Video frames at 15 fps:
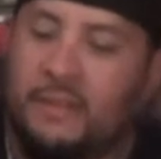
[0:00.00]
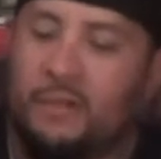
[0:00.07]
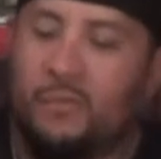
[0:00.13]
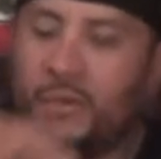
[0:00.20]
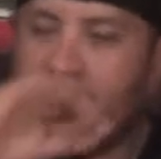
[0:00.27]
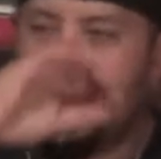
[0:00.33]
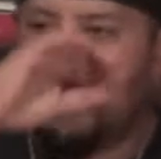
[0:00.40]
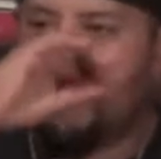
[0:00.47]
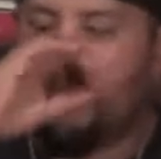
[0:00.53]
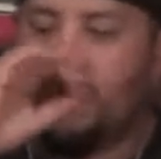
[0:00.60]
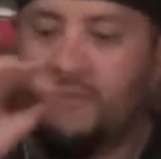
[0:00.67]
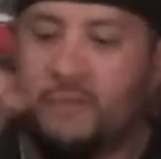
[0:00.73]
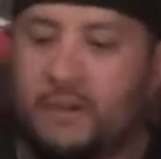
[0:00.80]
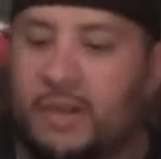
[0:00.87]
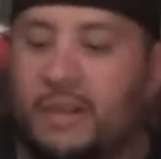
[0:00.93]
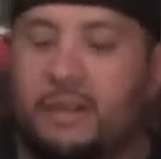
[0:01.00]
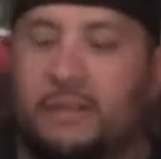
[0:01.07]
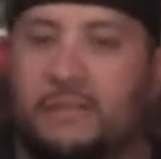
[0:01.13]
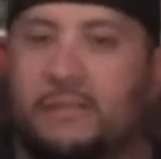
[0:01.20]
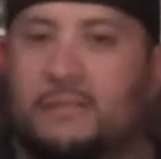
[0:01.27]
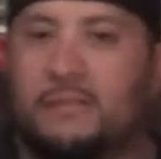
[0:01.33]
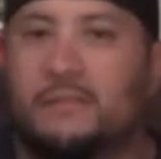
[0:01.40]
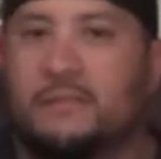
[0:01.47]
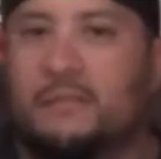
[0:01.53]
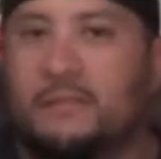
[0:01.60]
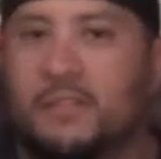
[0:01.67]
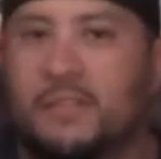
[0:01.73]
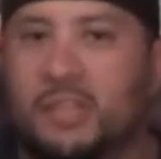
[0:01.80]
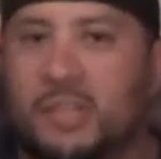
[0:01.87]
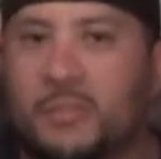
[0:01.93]
with it before I
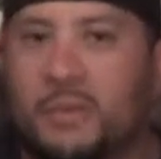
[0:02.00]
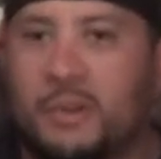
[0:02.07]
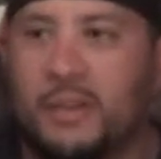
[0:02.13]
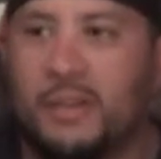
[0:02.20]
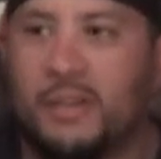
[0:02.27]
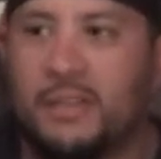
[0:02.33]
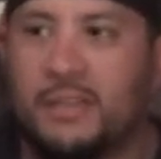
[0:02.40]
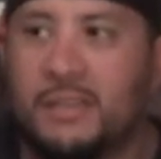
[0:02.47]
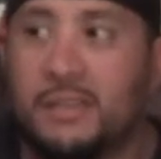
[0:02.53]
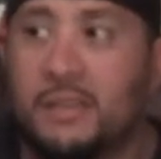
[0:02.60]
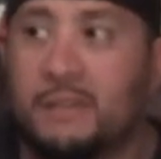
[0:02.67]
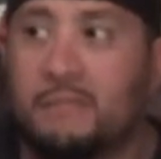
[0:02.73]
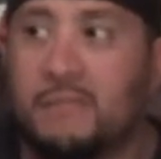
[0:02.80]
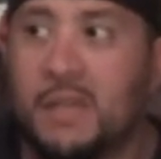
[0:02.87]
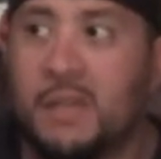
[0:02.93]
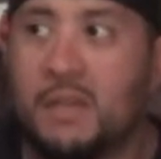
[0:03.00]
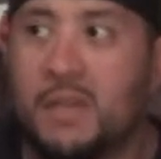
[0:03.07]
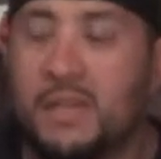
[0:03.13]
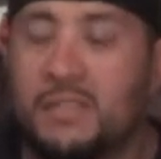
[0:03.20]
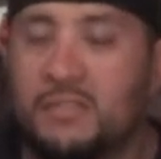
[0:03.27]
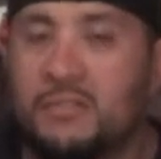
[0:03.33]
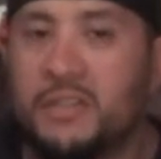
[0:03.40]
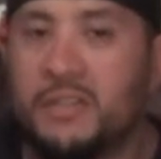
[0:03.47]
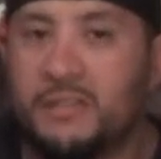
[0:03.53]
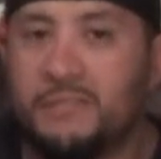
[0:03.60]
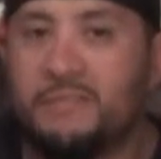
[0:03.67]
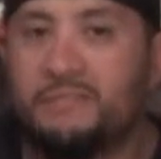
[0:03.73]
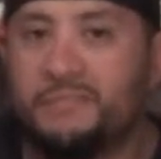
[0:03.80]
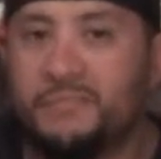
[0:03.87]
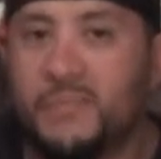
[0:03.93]
took it apart and cleaned it, and I enjoyed
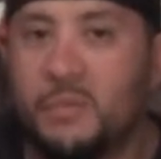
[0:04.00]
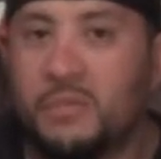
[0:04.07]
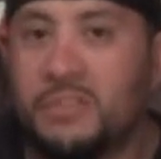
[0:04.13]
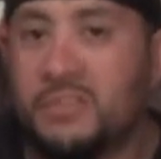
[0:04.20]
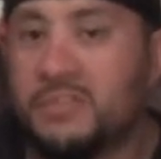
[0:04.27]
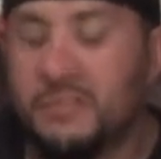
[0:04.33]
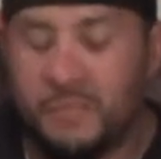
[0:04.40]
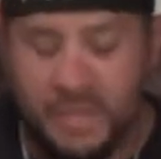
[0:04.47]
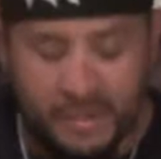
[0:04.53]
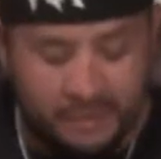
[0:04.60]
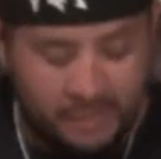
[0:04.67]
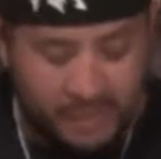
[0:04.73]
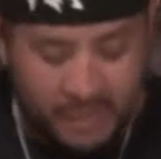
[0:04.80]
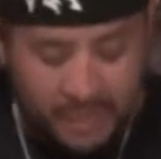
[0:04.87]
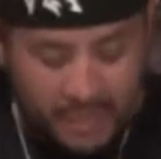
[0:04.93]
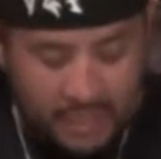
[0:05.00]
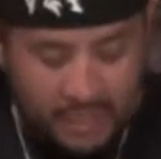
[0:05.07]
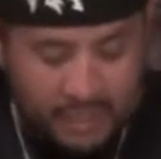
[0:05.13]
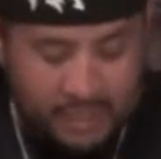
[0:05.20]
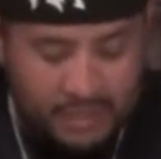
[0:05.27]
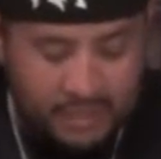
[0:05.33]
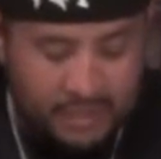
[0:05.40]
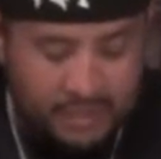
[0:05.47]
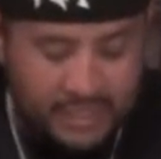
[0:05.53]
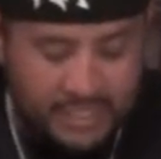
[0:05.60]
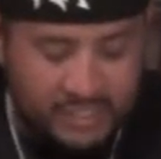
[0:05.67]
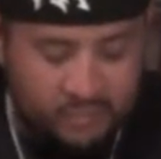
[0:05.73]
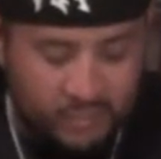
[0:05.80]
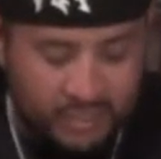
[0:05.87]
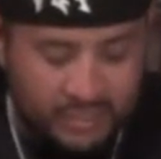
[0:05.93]
it. It wasn't too bad.
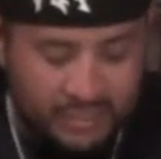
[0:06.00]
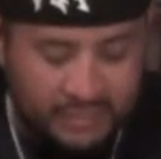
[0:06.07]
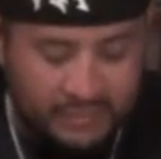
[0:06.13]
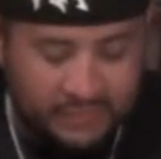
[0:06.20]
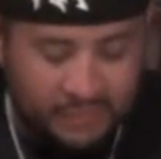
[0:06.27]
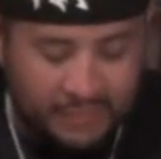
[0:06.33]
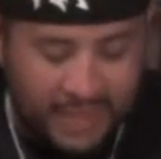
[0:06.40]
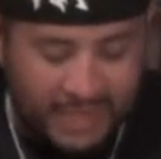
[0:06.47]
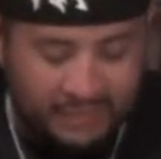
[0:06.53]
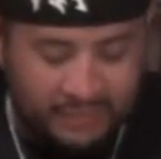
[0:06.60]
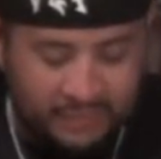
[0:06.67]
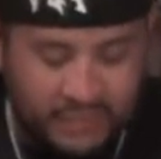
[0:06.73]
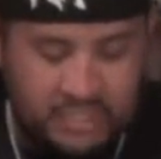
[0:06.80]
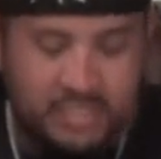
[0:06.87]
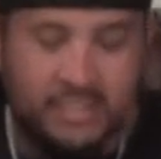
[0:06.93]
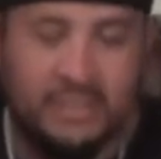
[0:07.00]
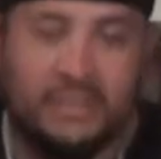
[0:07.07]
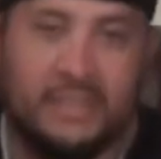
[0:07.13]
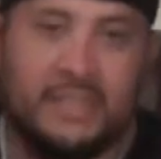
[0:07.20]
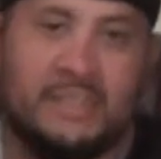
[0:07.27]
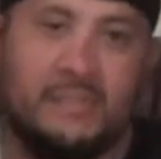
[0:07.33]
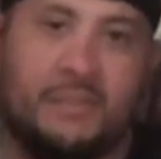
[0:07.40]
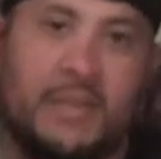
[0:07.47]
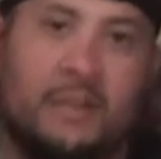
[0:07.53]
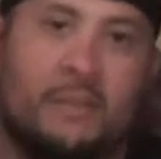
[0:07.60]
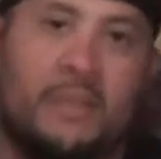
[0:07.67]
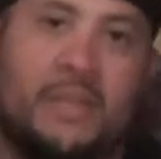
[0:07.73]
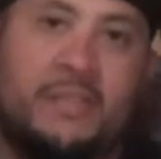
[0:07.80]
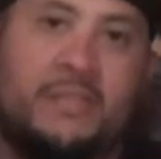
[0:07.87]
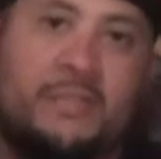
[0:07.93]
Next one is from Activision, and that's
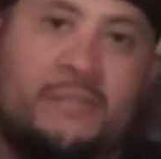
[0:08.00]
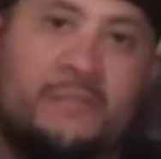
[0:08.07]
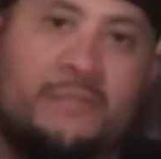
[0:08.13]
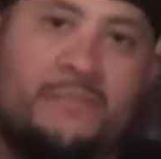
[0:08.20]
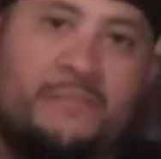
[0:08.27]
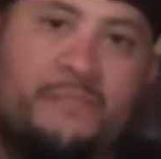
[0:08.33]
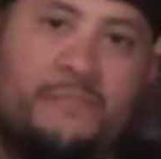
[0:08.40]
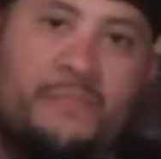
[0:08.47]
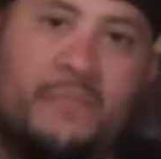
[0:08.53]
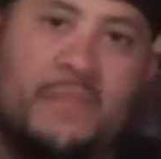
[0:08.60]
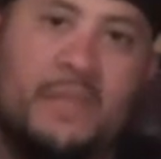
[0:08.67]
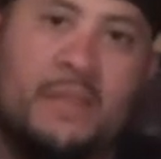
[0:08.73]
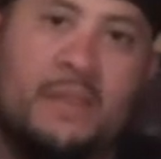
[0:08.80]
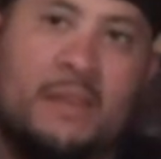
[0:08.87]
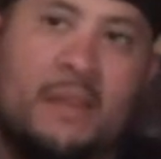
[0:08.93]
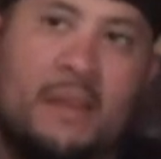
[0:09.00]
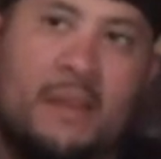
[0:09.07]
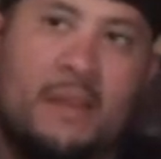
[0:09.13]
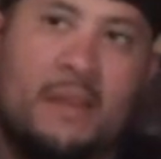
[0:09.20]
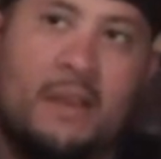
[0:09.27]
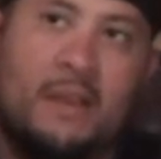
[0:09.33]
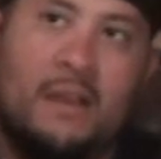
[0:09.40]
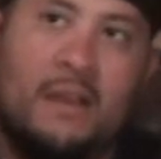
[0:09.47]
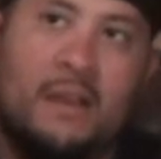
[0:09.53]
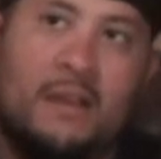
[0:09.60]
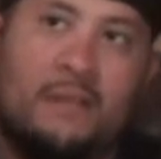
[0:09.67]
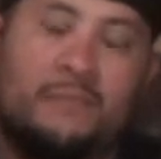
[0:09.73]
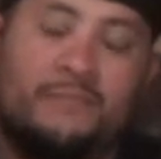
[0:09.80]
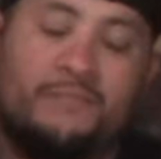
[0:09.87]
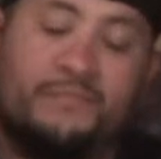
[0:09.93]
Spider-Man 2.
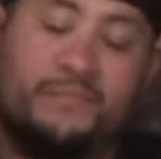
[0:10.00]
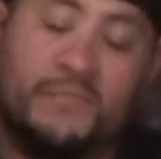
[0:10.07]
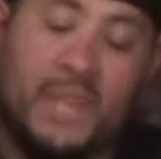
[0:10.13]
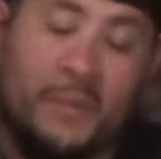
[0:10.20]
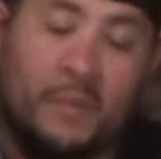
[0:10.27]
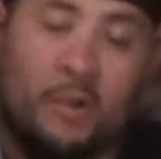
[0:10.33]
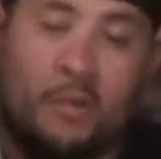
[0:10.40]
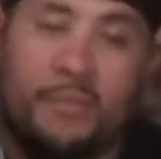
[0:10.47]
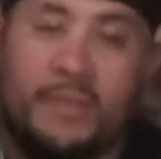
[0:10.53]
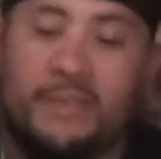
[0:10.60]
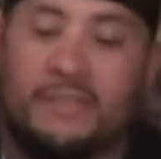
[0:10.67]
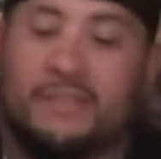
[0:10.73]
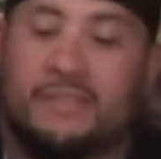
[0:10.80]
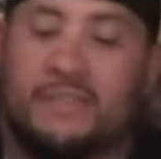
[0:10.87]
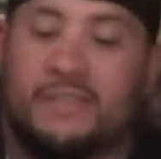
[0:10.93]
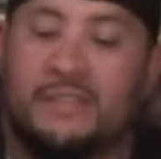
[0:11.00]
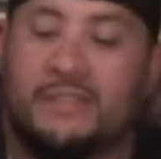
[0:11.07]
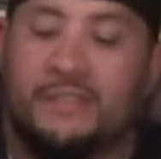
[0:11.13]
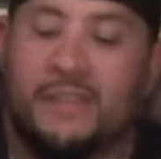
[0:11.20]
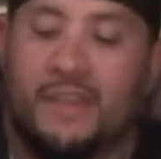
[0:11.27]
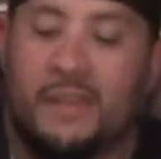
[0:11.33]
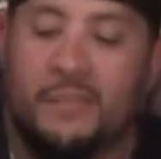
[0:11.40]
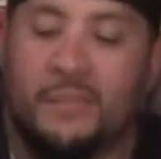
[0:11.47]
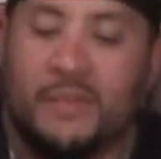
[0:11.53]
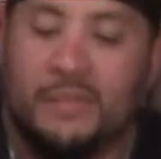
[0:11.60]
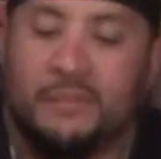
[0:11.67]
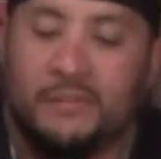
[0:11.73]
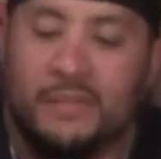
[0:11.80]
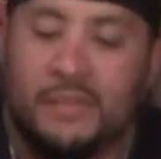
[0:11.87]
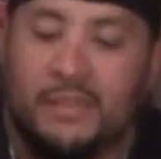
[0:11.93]
I'm hoping it's a decent game,
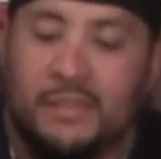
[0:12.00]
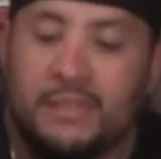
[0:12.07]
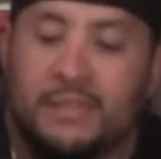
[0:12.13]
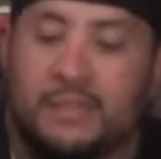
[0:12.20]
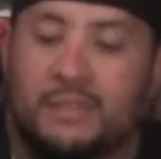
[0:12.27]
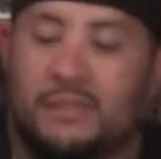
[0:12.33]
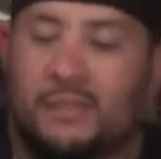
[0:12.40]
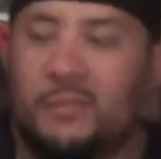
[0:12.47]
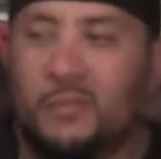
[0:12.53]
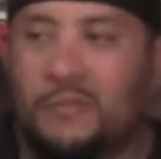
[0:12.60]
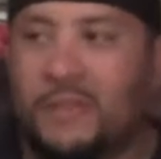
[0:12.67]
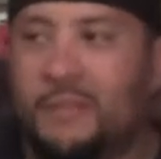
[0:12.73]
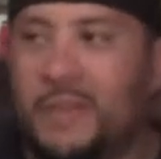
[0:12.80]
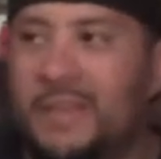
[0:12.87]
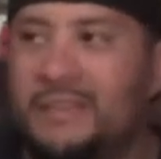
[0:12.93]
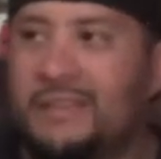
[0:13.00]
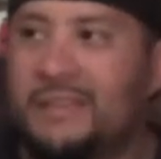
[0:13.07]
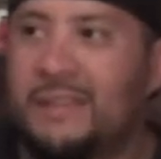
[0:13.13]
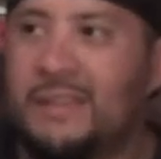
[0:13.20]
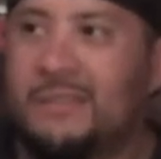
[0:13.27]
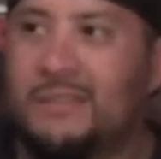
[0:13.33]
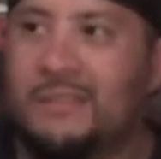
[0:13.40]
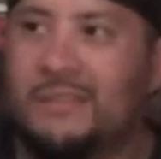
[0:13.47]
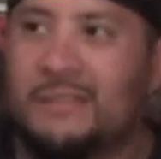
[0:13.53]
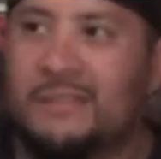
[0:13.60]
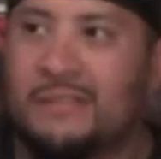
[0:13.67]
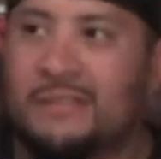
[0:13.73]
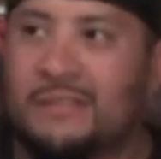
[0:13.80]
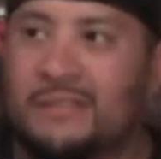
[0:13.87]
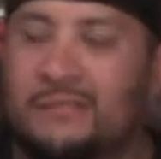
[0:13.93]
but the movie-based games
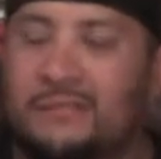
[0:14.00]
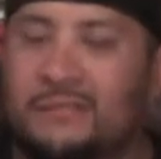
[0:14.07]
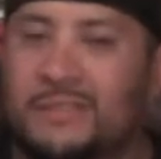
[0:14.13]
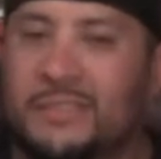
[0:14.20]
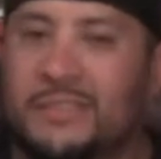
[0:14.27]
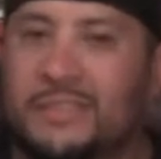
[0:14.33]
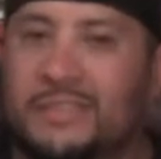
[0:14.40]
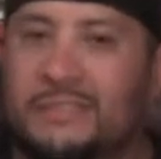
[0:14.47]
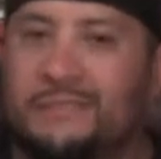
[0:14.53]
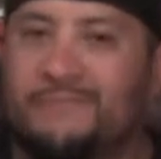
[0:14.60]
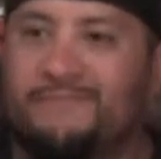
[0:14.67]
are really...